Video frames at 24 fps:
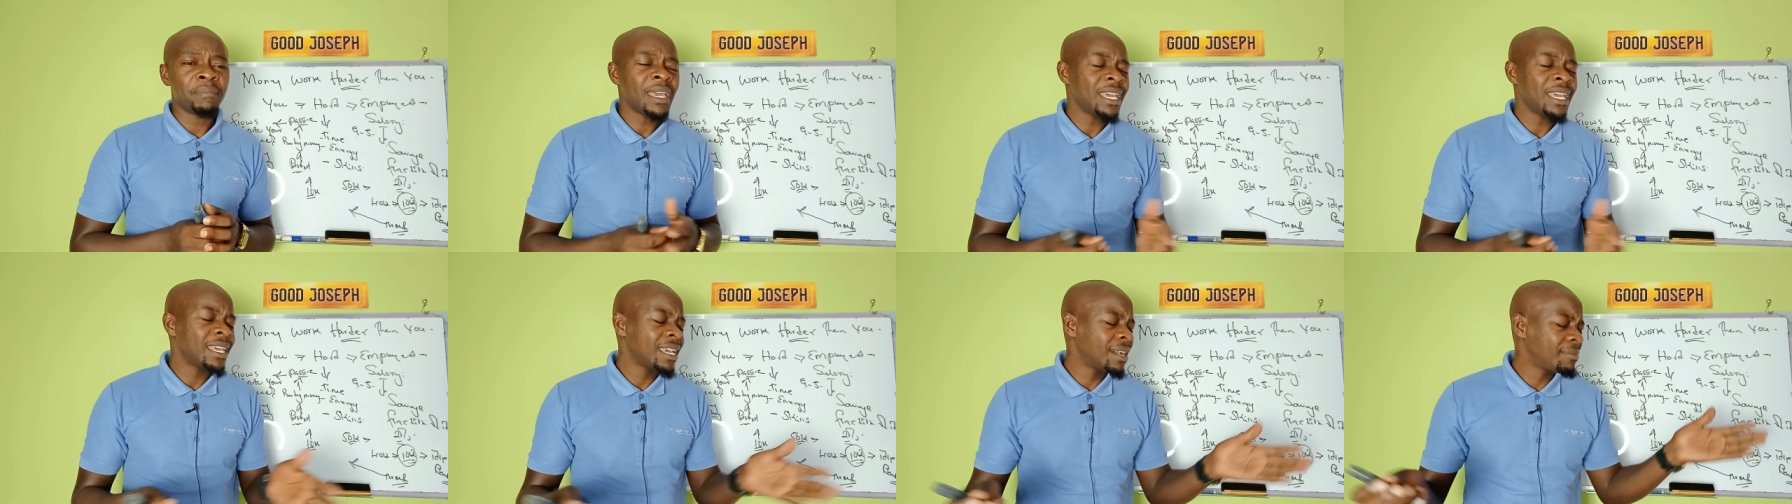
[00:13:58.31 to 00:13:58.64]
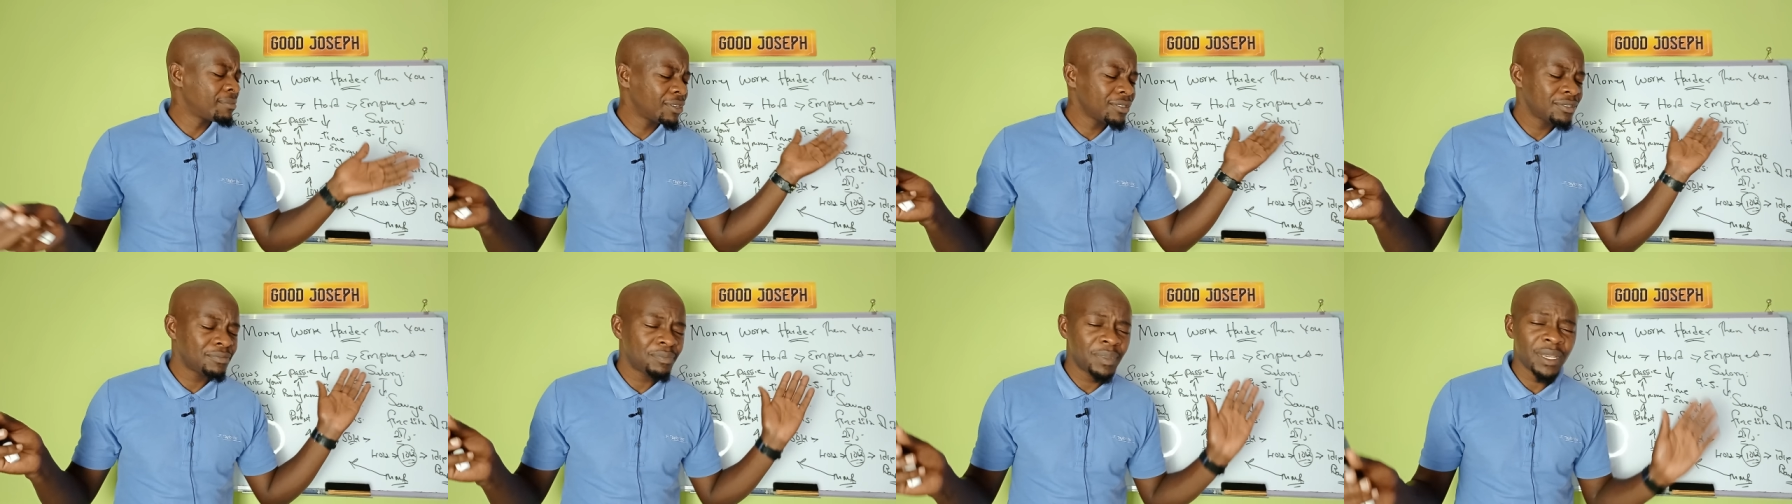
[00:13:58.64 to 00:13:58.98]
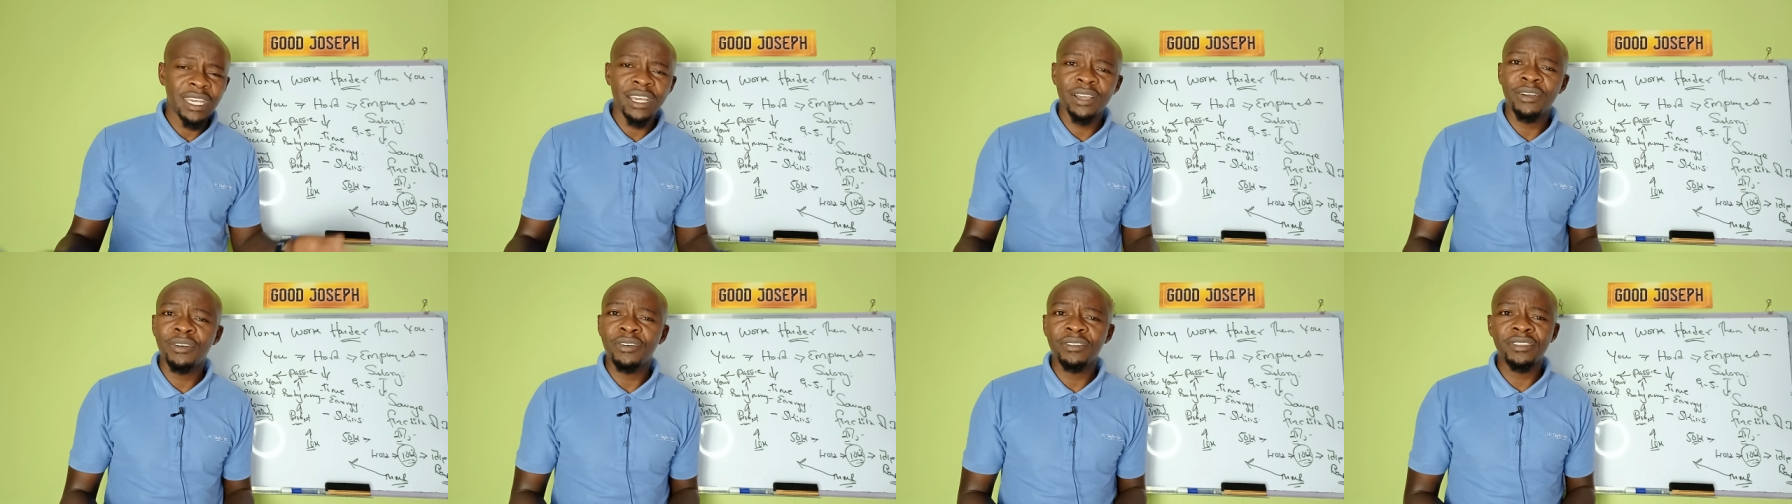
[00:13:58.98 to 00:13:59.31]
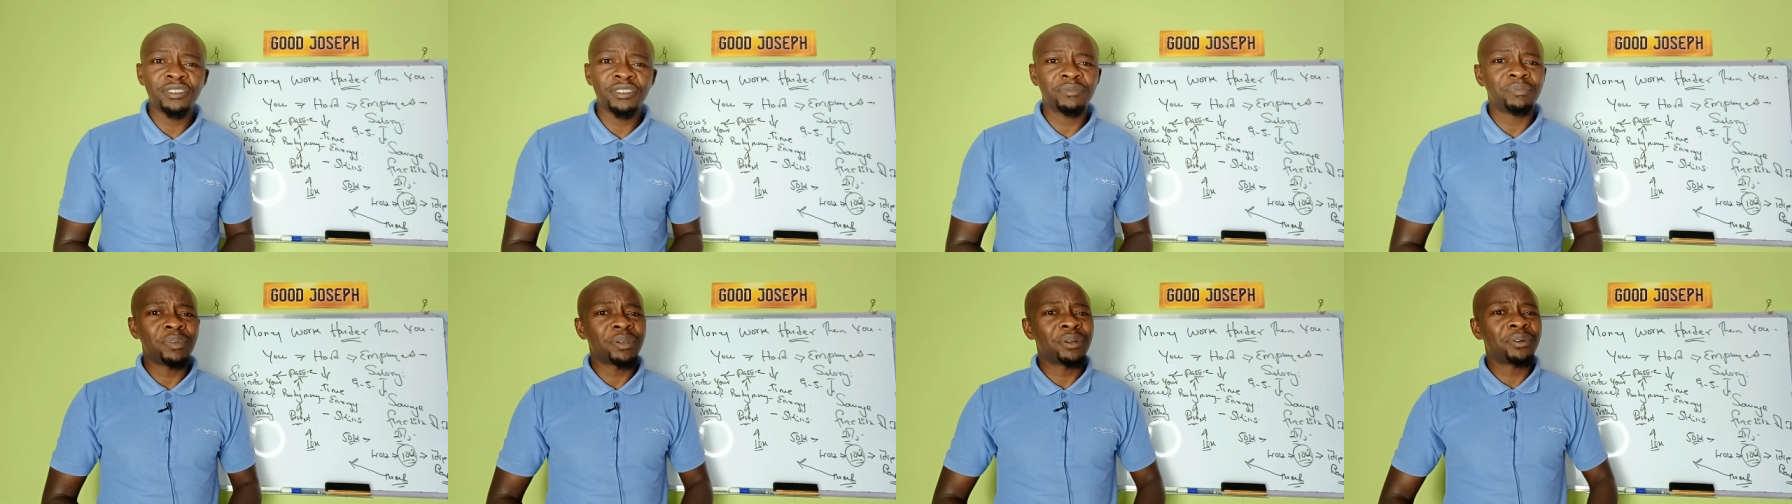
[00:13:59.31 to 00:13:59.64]
Hey, I'm not speaking all
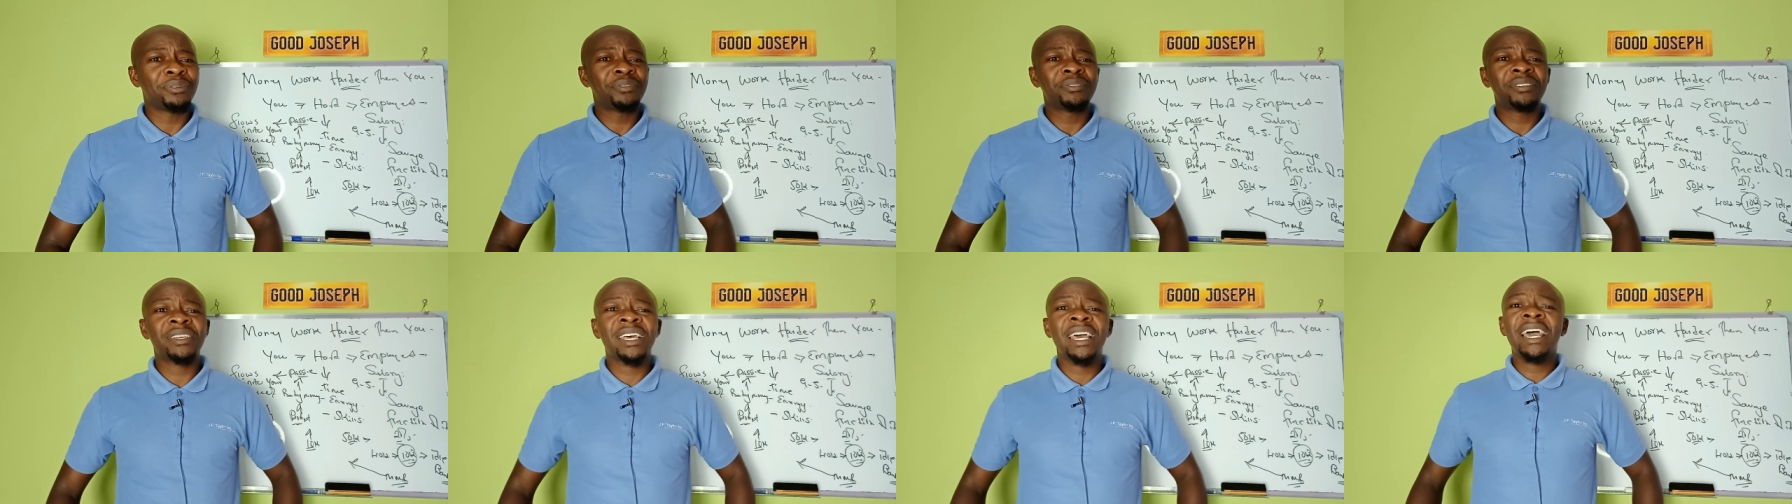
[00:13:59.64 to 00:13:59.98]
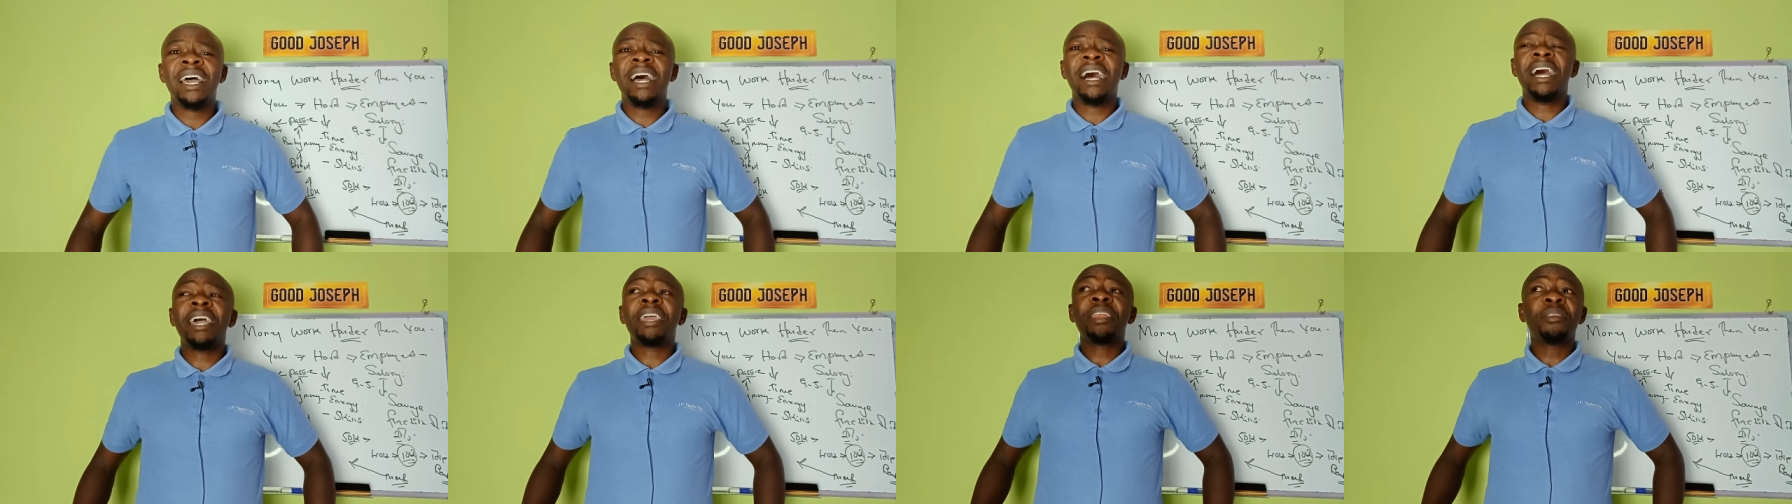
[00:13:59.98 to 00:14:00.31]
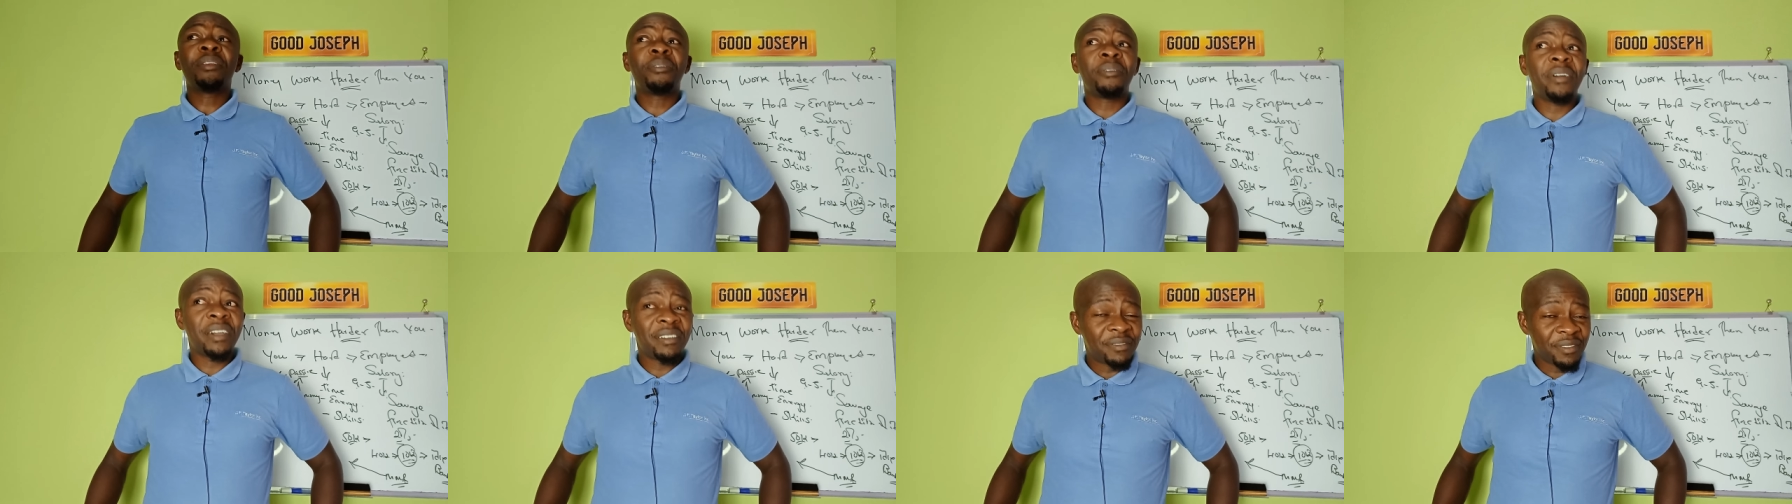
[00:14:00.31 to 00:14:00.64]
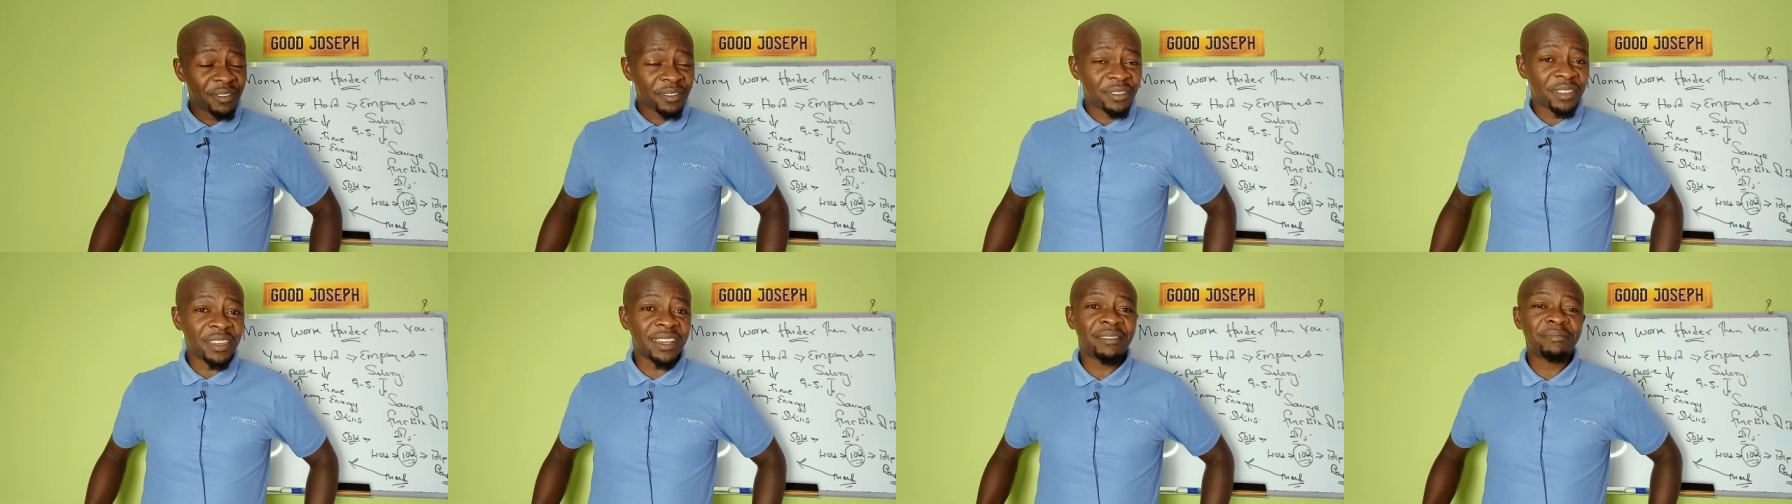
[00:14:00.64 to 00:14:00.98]
this because I know
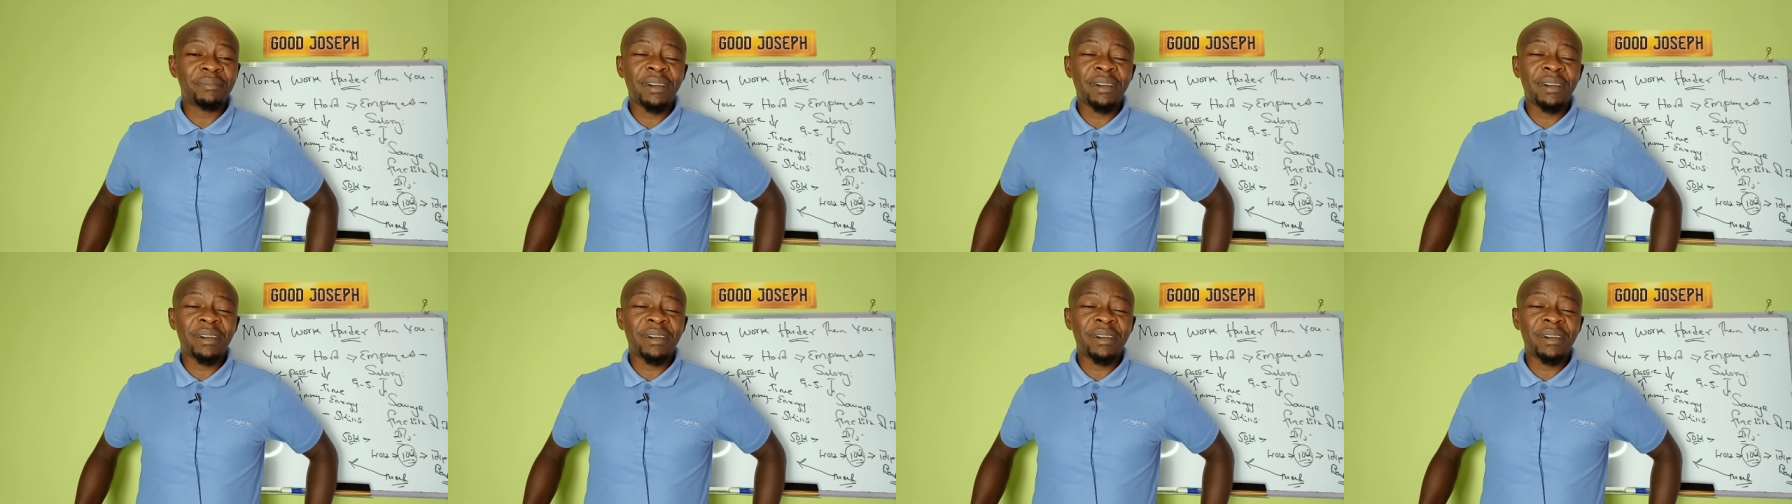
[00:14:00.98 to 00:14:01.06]
everything,